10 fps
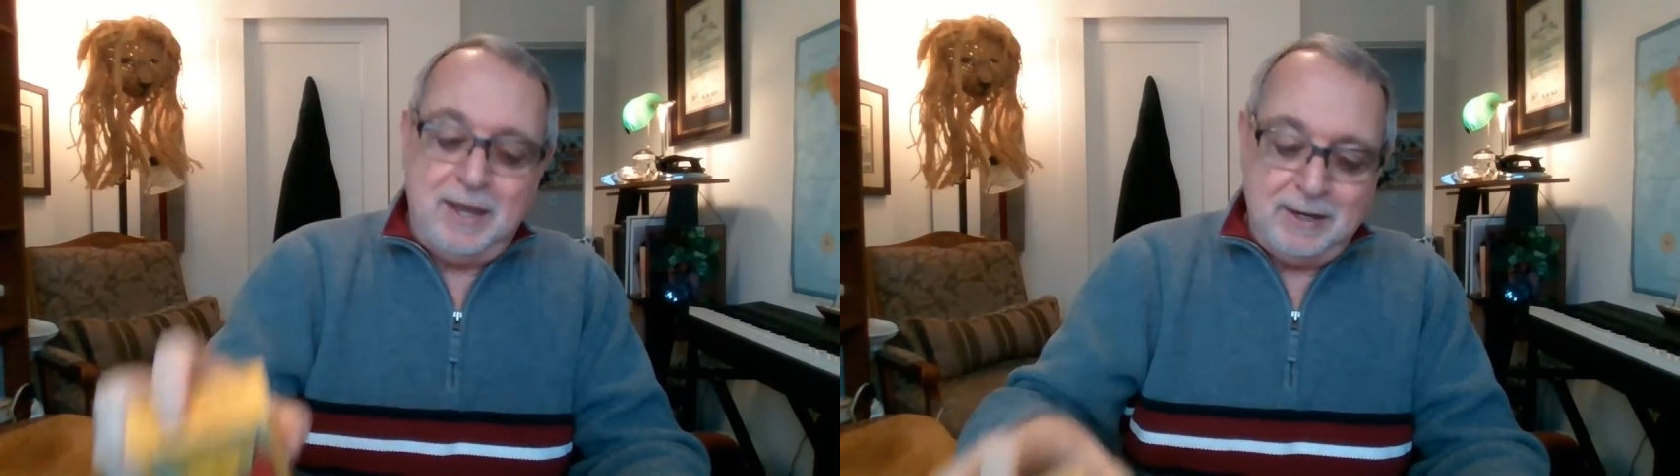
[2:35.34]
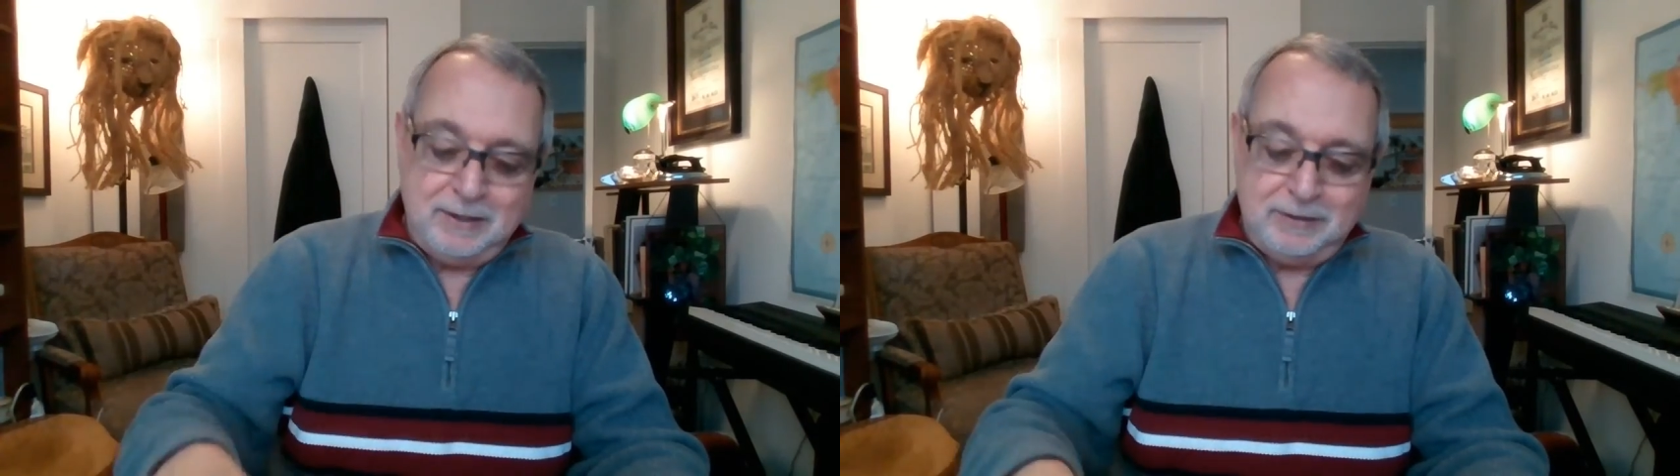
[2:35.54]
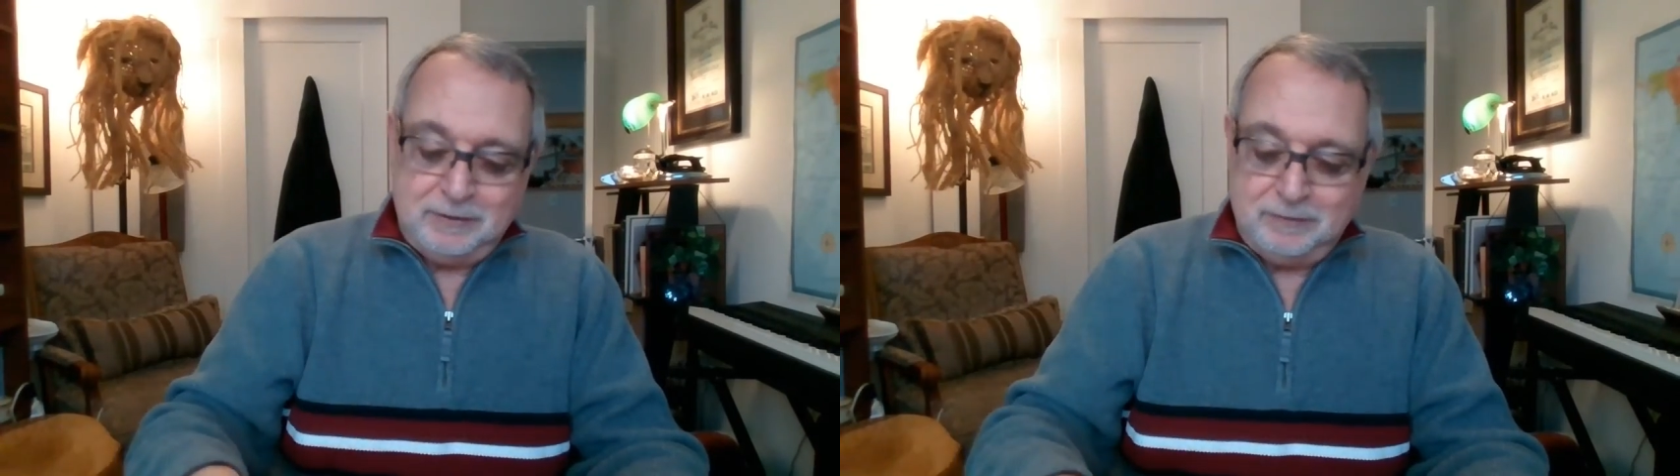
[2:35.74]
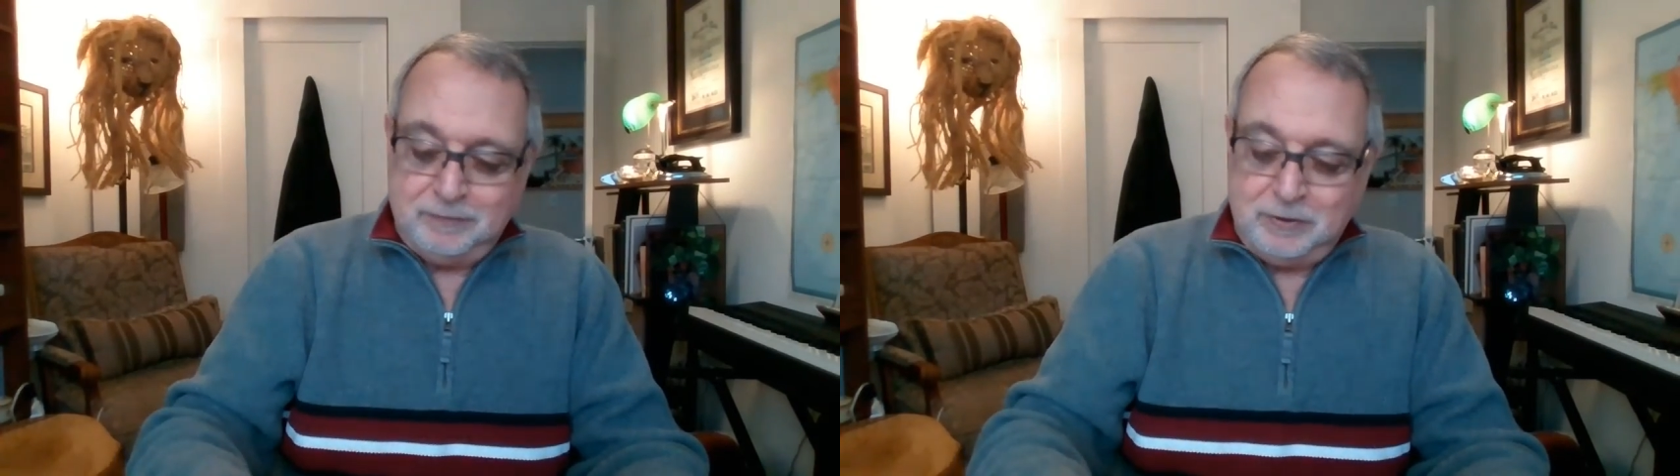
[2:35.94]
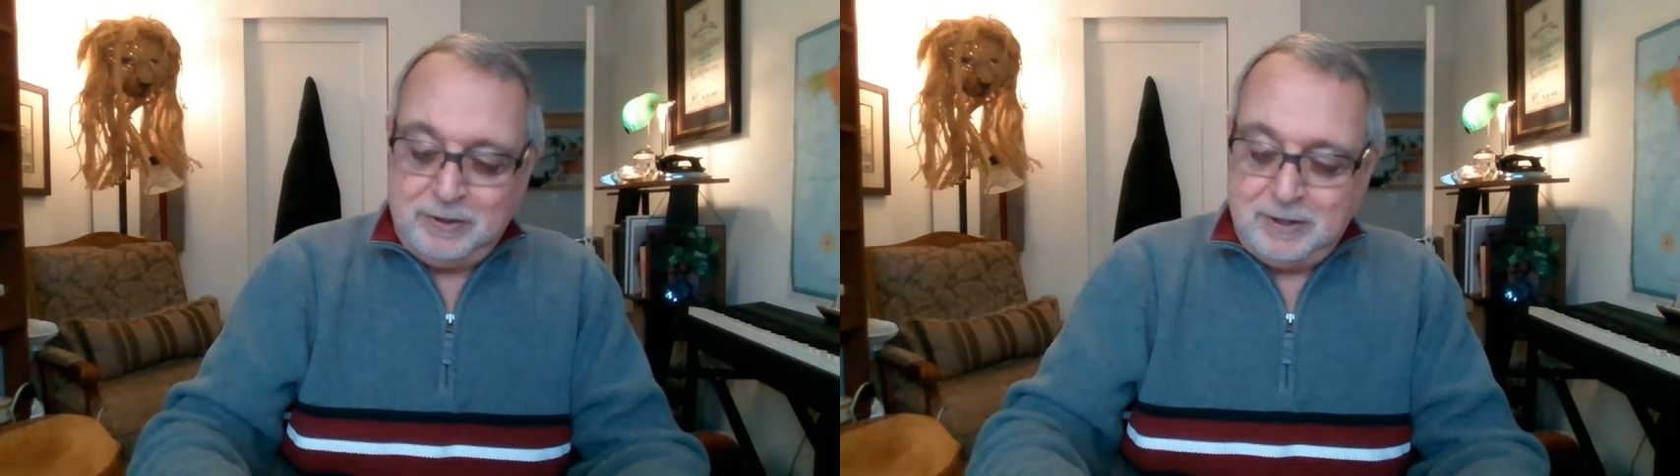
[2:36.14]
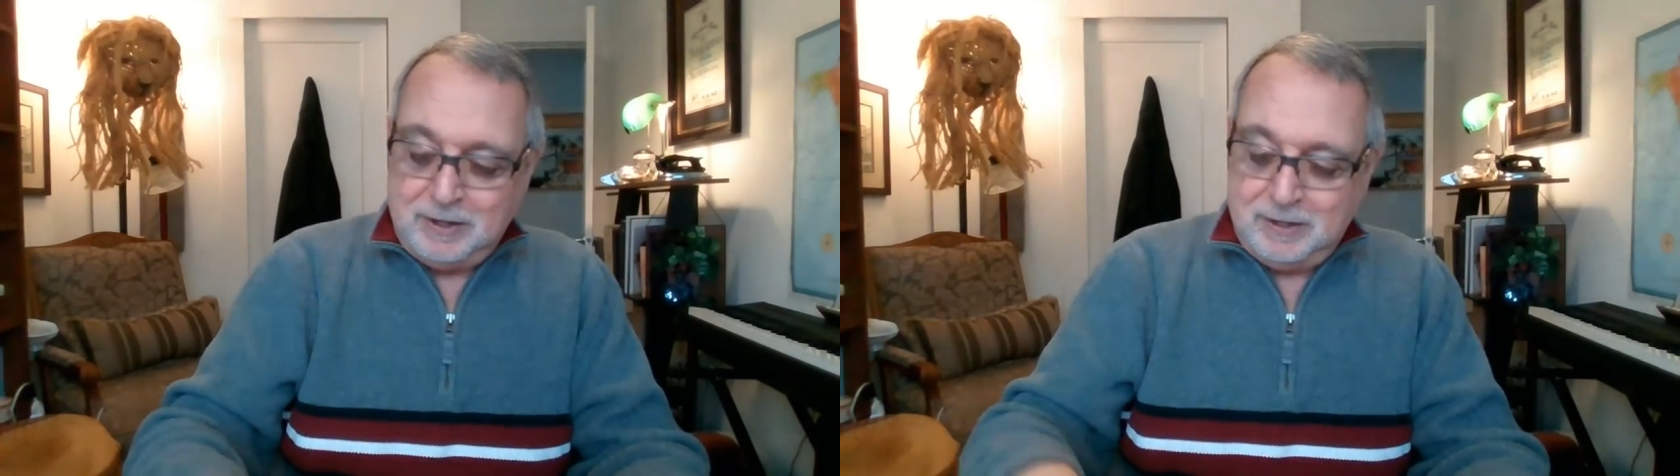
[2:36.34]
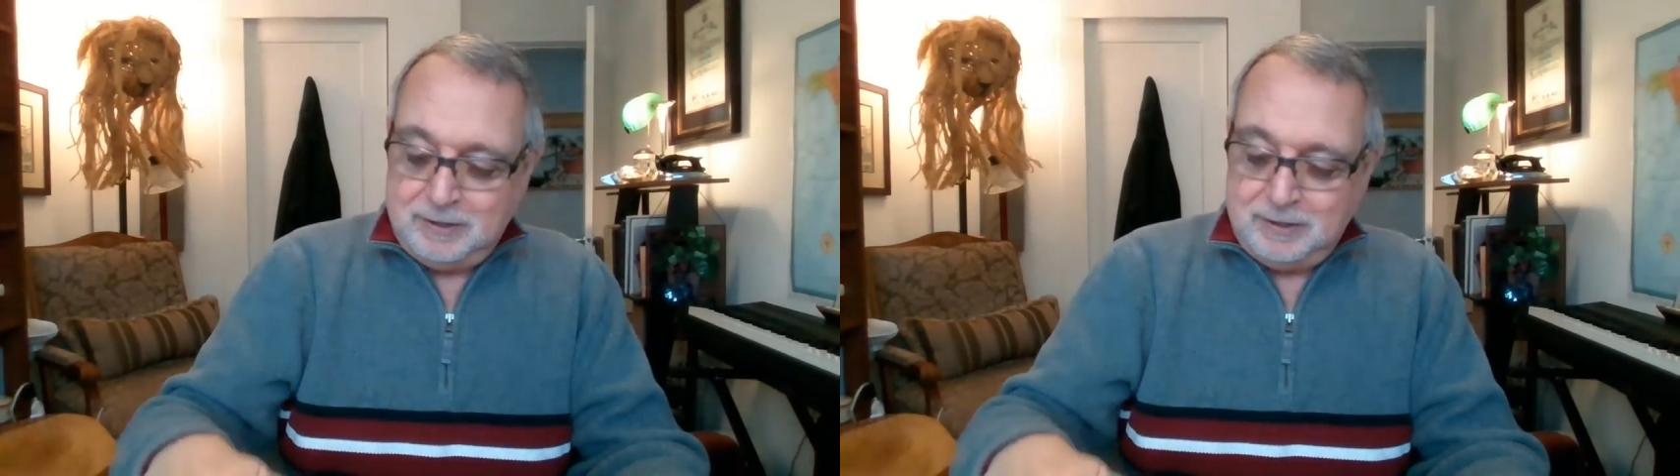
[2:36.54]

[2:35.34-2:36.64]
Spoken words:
And they're a very